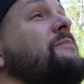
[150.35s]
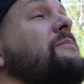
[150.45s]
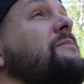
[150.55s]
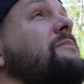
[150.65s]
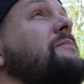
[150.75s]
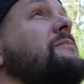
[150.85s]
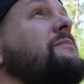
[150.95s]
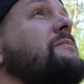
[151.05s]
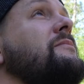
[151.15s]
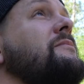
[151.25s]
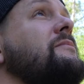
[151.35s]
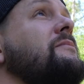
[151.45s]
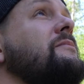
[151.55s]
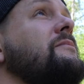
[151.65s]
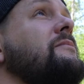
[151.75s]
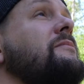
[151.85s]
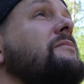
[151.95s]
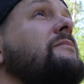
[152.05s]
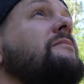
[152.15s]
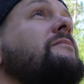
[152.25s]

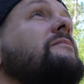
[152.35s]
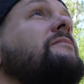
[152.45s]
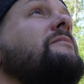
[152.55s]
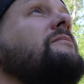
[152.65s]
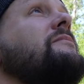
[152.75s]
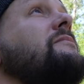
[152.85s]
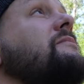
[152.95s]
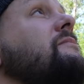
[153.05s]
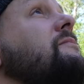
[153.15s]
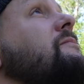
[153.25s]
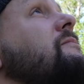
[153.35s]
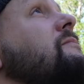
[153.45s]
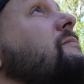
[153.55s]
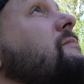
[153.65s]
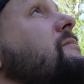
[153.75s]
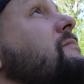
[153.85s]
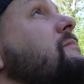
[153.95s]
Nobody speaks.